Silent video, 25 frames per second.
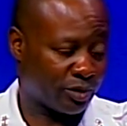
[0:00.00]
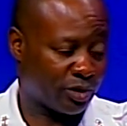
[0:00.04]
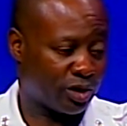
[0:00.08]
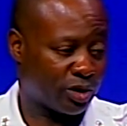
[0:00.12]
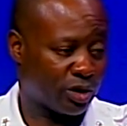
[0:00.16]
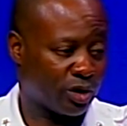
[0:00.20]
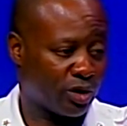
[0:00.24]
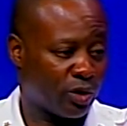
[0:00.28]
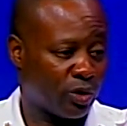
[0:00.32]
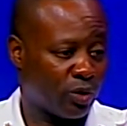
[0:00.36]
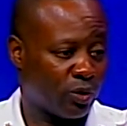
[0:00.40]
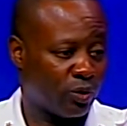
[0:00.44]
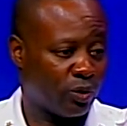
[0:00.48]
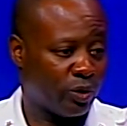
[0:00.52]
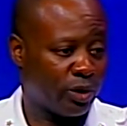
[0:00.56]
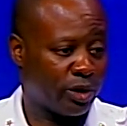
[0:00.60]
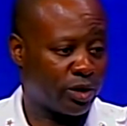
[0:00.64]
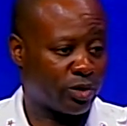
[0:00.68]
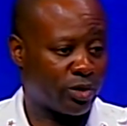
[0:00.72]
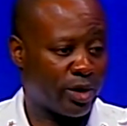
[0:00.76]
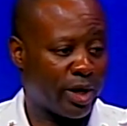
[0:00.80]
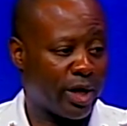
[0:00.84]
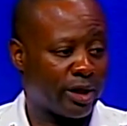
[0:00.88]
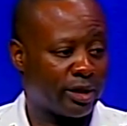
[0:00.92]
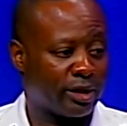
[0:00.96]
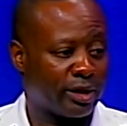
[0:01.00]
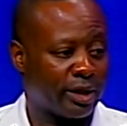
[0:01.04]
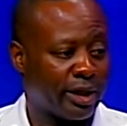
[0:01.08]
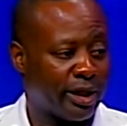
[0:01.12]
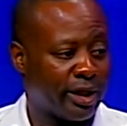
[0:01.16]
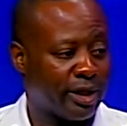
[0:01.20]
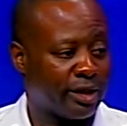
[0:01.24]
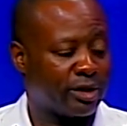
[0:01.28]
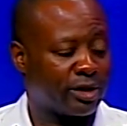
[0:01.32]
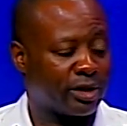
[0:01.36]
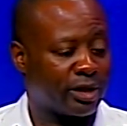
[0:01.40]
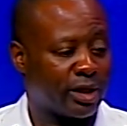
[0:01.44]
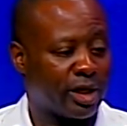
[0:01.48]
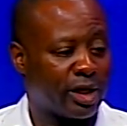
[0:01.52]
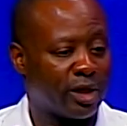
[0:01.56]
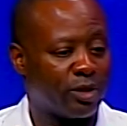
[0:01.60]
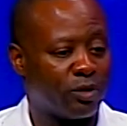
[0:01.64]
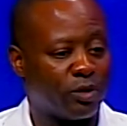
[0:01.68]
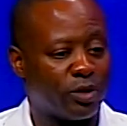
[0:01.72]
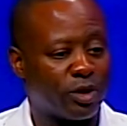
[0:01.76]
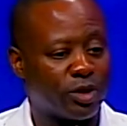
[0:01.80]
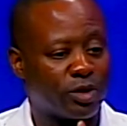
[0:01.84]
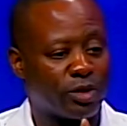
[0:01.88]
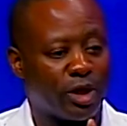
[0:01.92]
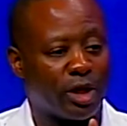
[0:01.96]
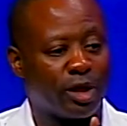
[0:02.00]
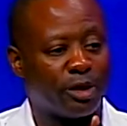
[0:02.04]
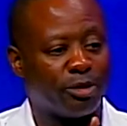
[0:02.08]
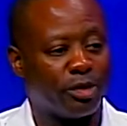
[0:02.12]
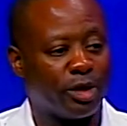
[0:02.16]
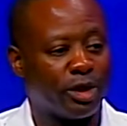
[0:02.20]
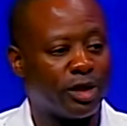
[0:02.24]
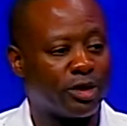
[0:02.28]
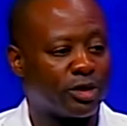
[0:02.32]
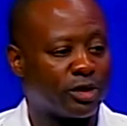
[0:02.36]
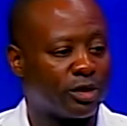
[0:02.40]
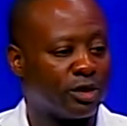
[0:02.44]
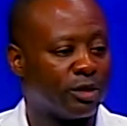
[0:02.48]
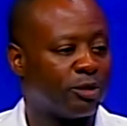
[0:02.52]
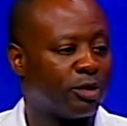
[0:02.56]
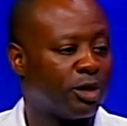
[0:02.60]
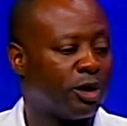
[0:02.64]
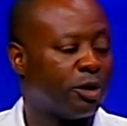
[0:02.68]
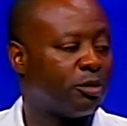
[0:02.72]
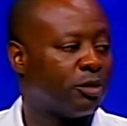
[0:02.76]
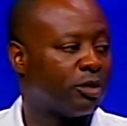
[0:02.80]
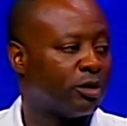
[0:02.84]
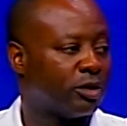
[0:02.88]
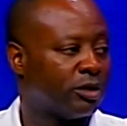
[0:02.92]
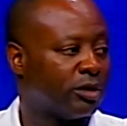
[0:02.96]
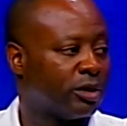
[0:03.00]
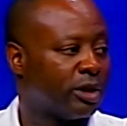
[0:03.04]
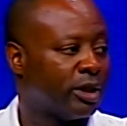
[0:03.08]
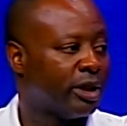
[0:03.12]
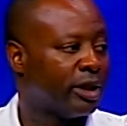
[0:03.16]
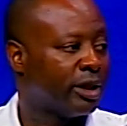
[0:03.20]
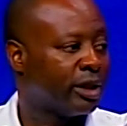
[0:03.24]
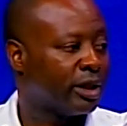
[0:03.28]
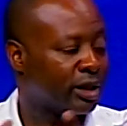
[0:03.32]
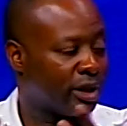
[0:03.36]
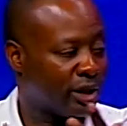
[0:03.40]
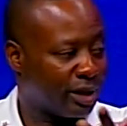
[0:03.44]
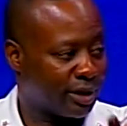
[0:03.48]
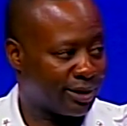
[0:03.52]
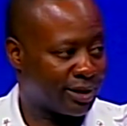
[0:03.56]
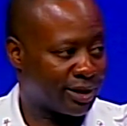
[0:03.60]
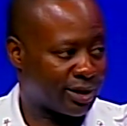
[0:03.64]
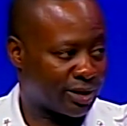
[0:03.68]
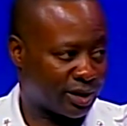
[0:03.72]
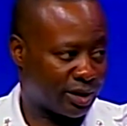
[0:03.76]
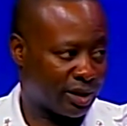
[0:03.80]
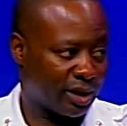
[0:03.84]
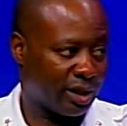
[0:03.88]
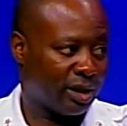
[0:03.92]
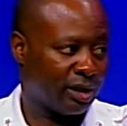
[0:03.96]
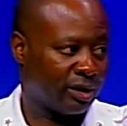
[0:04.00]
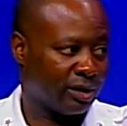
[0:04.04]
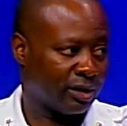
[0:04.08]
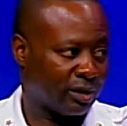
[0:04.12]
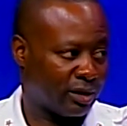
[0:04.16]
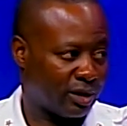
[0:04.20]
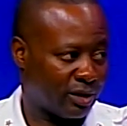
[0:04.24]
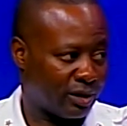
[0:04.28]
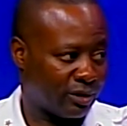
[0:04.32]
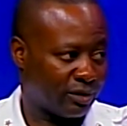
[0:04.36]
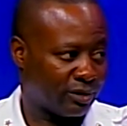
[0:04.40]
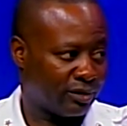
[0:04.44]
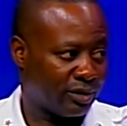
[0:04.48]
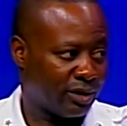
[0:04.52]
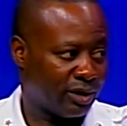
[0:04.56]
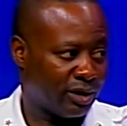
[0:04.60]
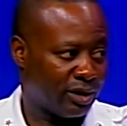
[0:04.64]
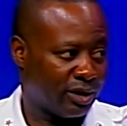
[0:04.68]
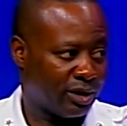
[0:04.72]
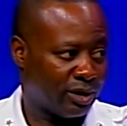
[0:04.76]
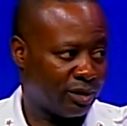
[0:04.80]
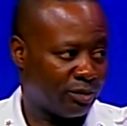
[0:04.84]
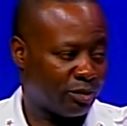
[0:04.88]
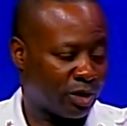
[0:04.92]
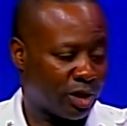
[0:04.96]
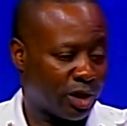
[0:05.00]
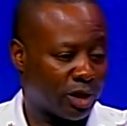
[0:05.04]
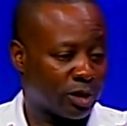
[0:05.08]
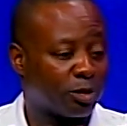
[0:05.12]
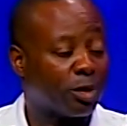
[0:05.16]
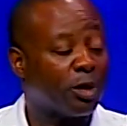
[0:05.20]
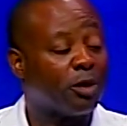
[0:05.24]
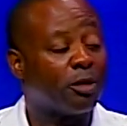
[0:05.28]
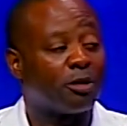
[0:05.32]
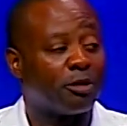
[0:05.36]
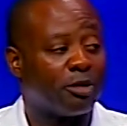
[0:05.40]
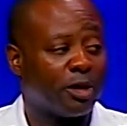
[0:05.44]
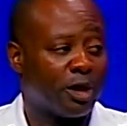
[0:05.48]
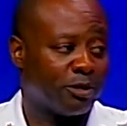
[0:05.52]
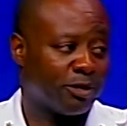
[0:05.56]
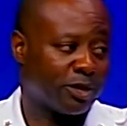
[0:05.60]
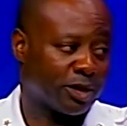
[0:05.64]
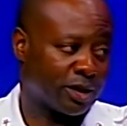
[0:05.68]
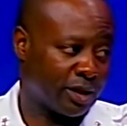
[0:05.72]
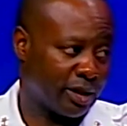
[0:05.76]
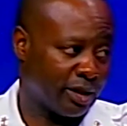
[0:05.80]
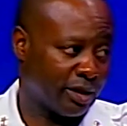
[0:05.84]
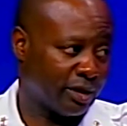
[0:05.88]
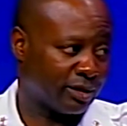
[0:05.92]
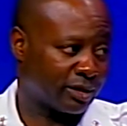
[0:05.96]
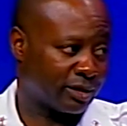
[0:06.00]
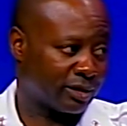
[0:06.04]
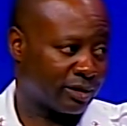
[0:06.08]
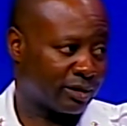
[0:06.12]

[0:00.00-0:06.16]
So we're trying to educate. We're trying to make sure people understand the law, because people make mistakes.